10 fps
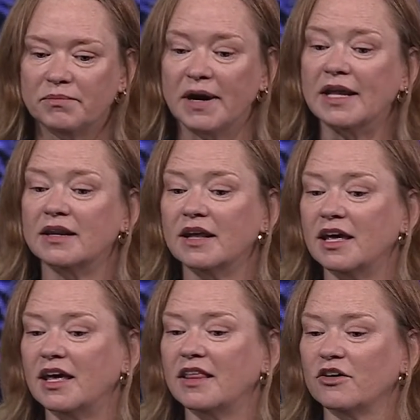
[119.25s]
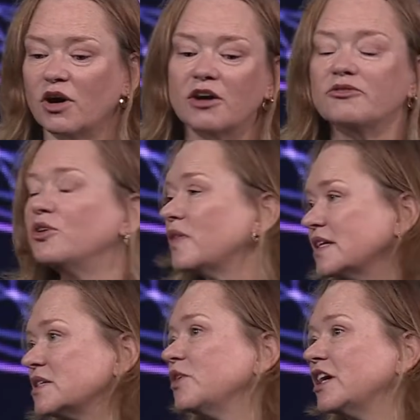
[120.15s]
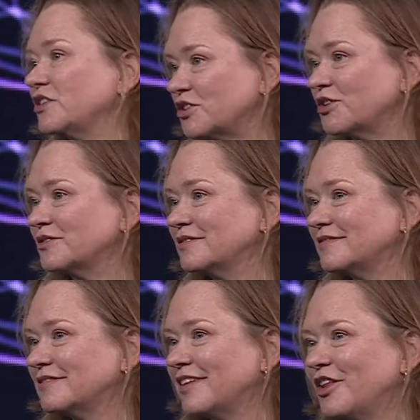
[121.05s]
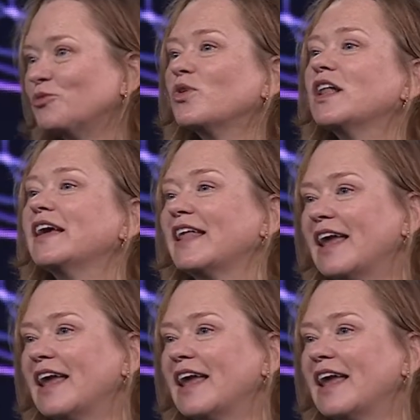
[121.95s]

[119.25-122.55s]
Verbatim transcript: But there are a few things that we can do that really